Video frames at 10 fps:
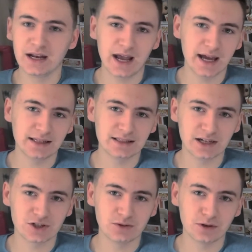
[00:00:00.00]

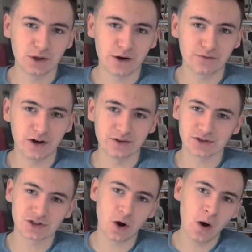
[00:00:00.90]
and should be a lot of fun.
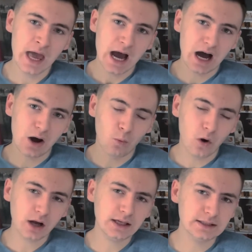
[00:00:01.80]
So
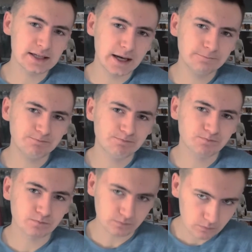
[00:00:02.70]
Walking Dead,
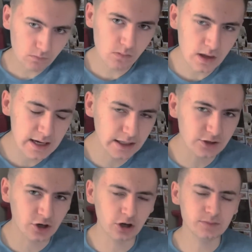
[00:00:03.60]

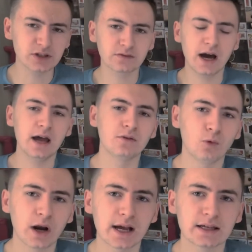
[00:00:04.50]
in terms of kind of
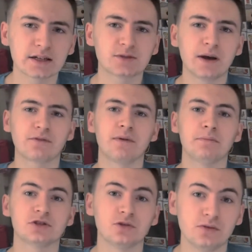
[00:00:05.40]
what I can expect from episode